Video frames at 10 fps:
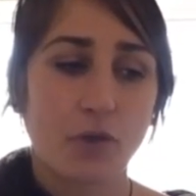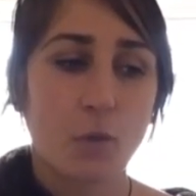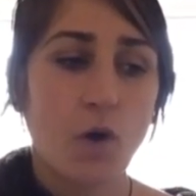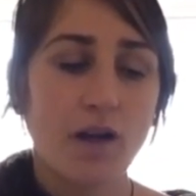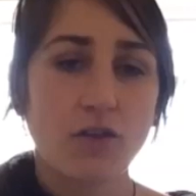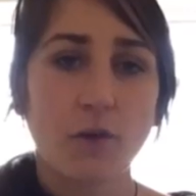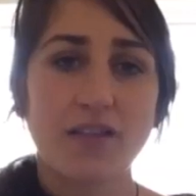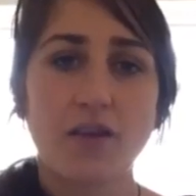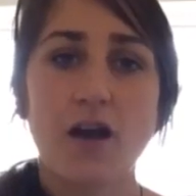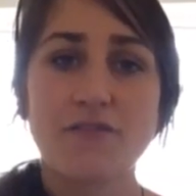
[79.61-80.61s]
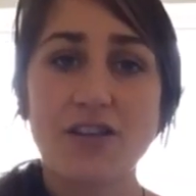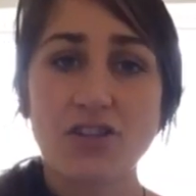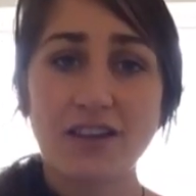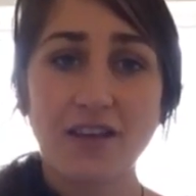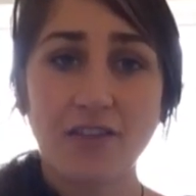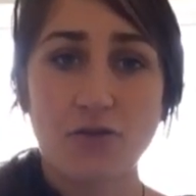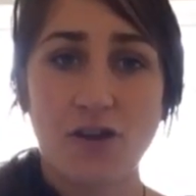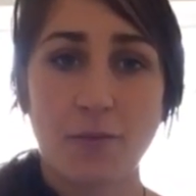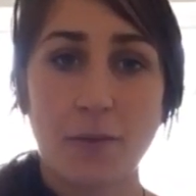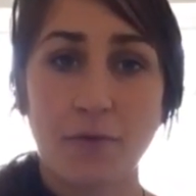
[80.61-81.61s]
what I do is, I've actually done this
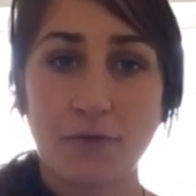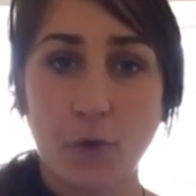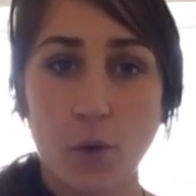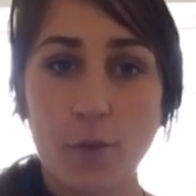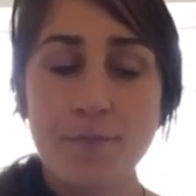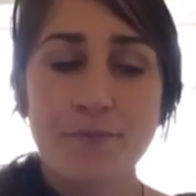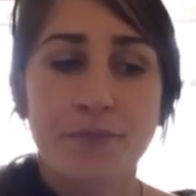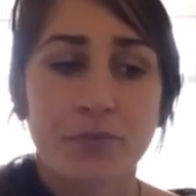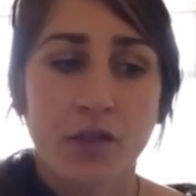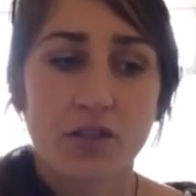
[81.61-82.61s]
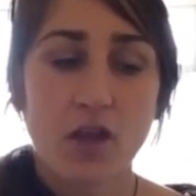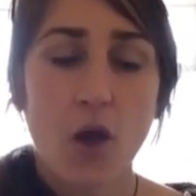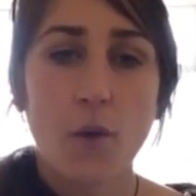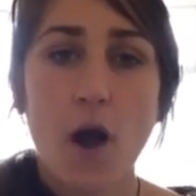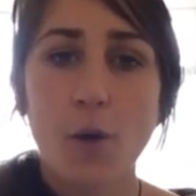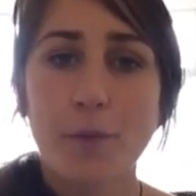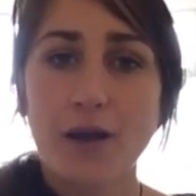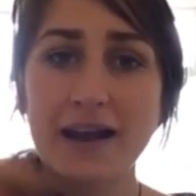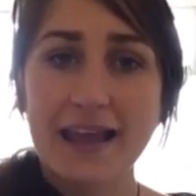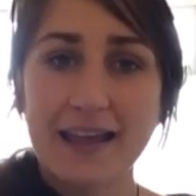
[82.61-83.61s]
recipe before, so I'll
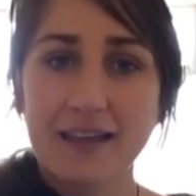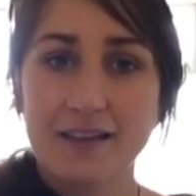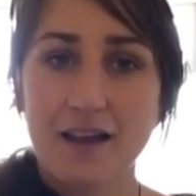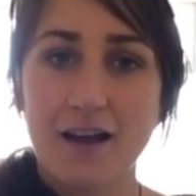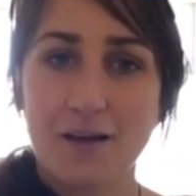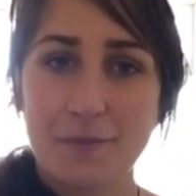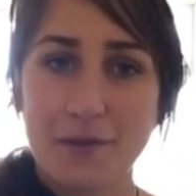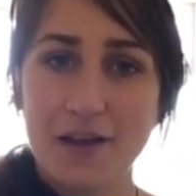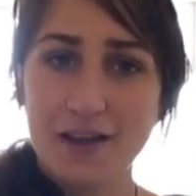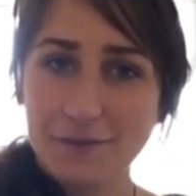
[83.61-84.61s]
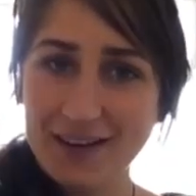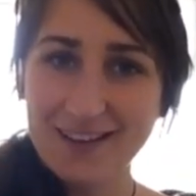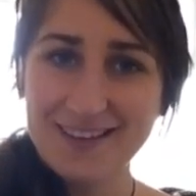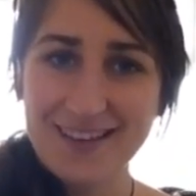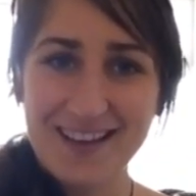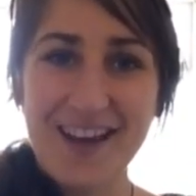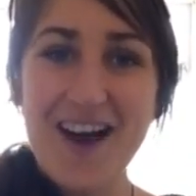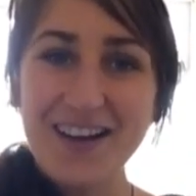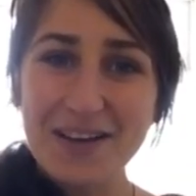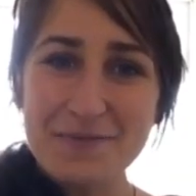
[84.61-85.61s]
put a link, I'll put a
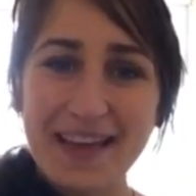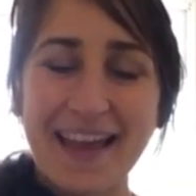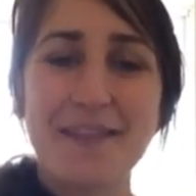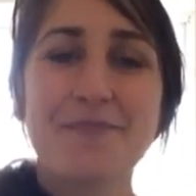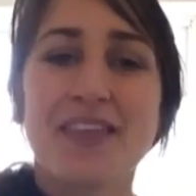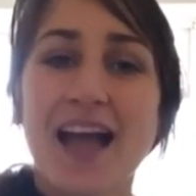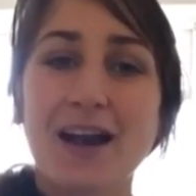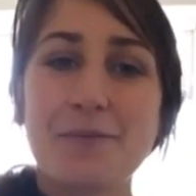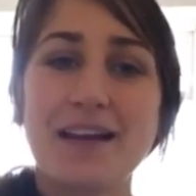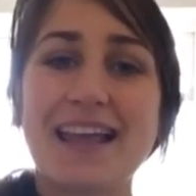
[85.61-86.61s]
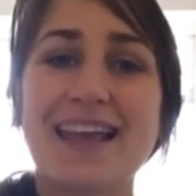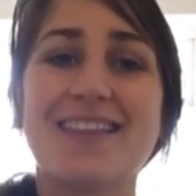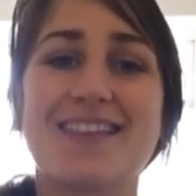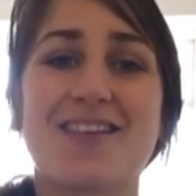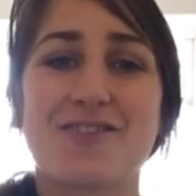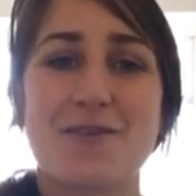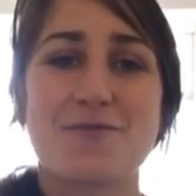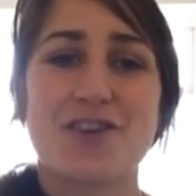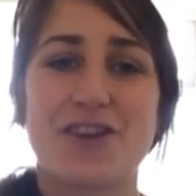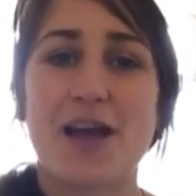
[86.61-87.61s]
card up here, and I'll put a link in the
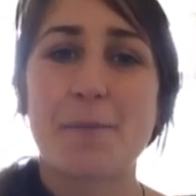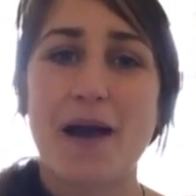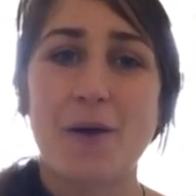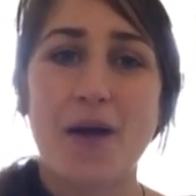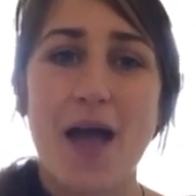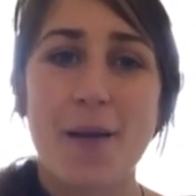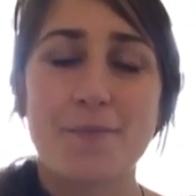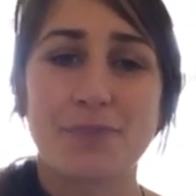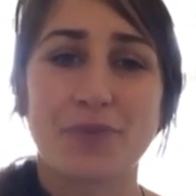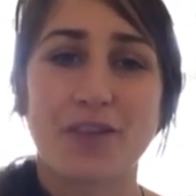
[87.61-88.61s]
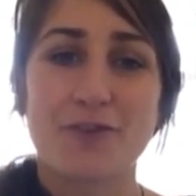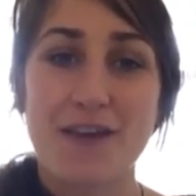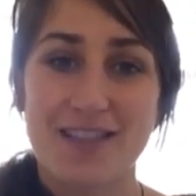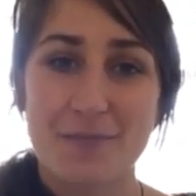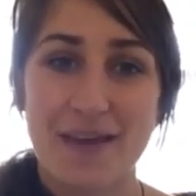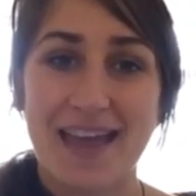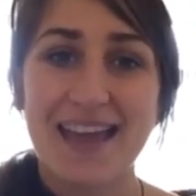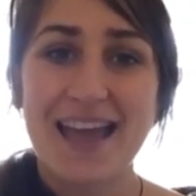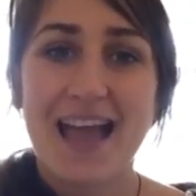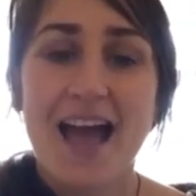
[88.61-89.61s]
description about the
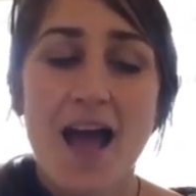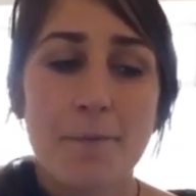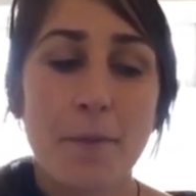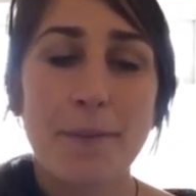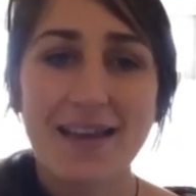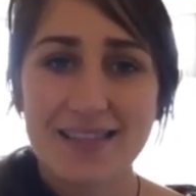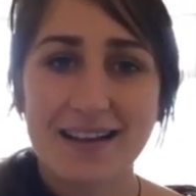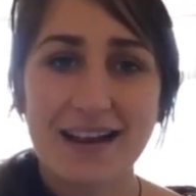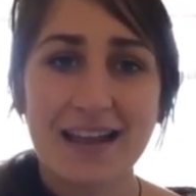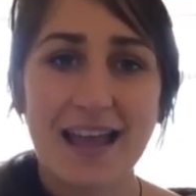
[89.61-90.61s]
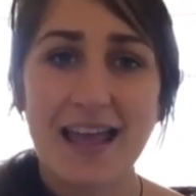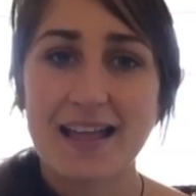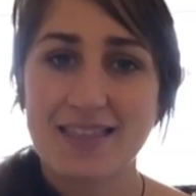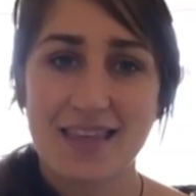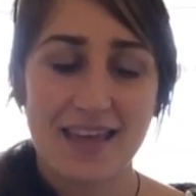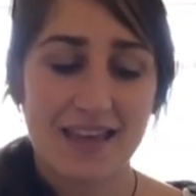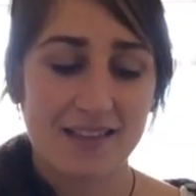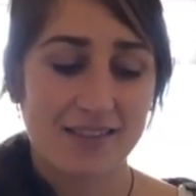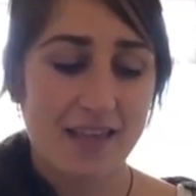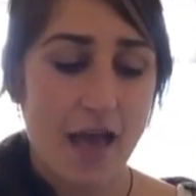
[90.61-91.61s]
recipe. But basically it
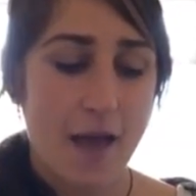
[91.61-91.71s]
is